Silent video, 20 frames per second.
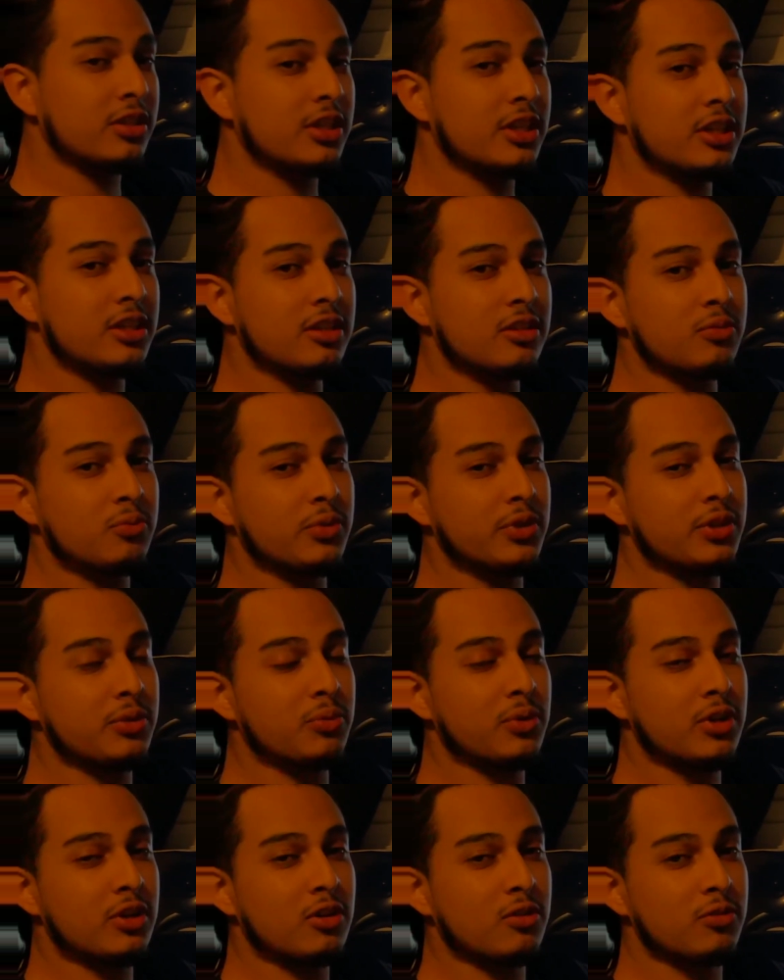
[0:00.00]
are needed? We
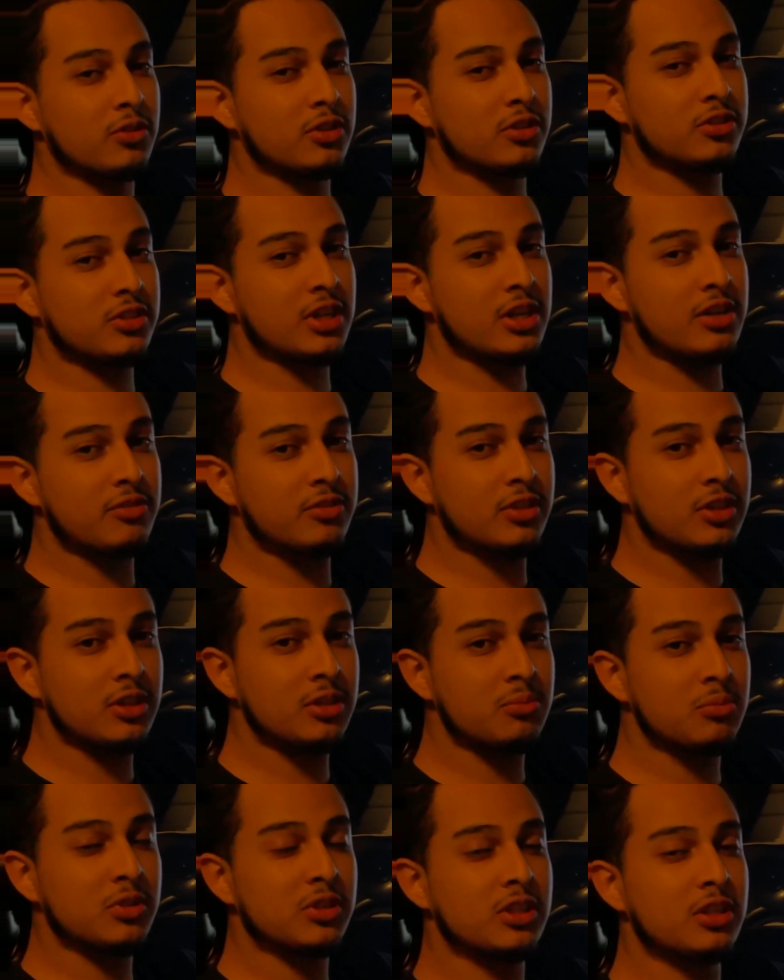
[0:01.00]
went over the
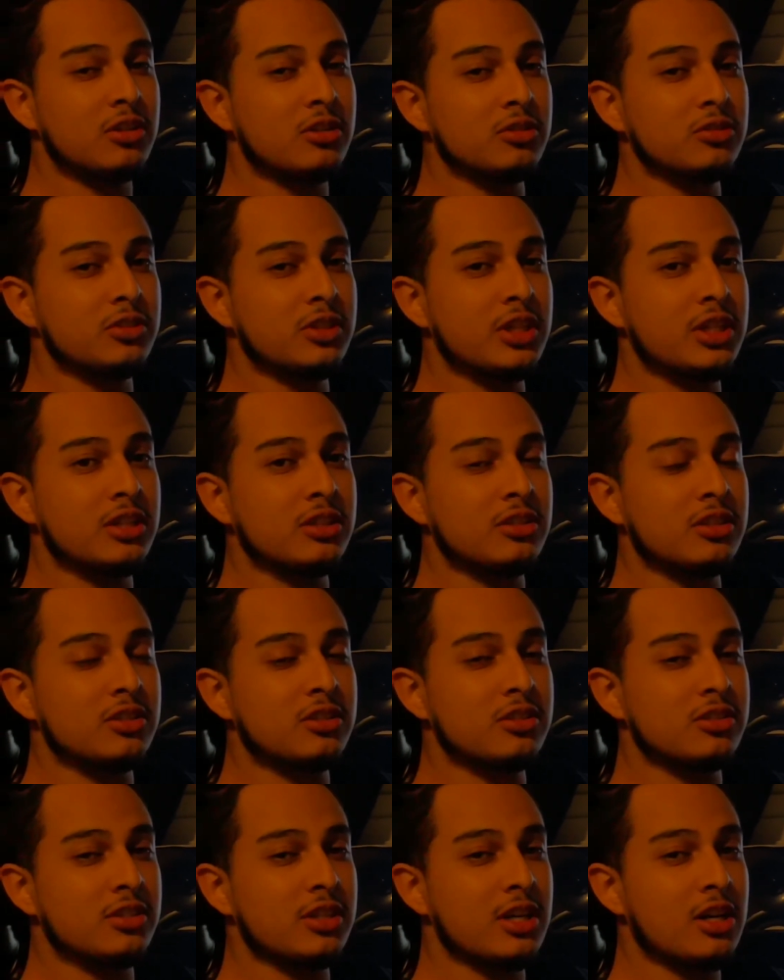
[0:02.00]
safety materials needed,
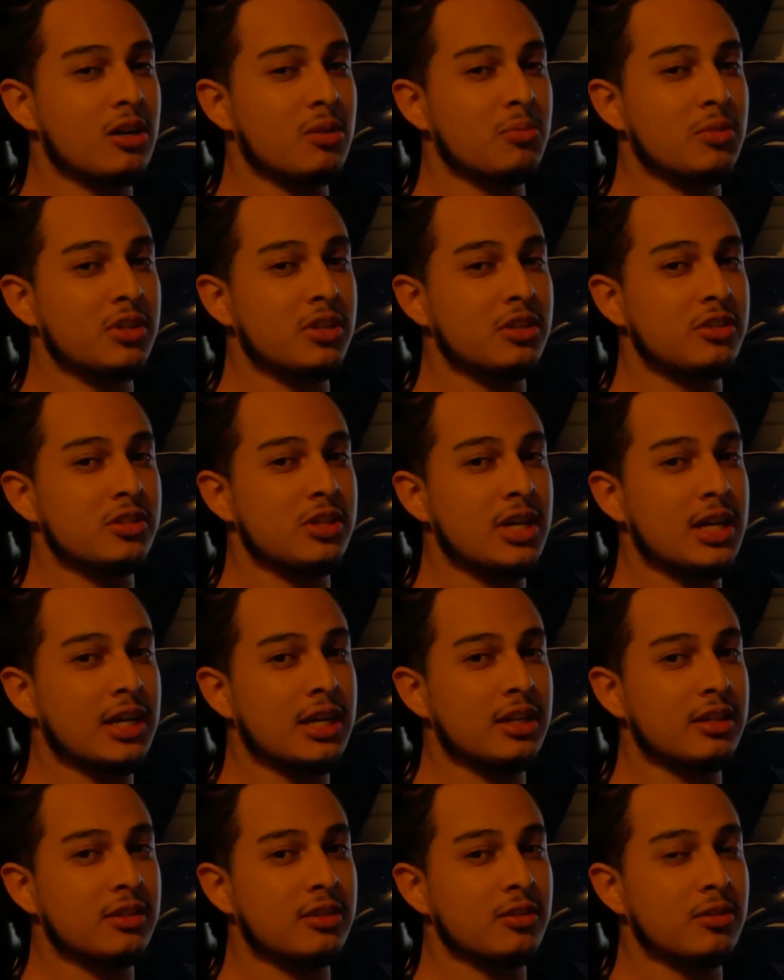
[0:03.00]
such as the helmet, the jacket,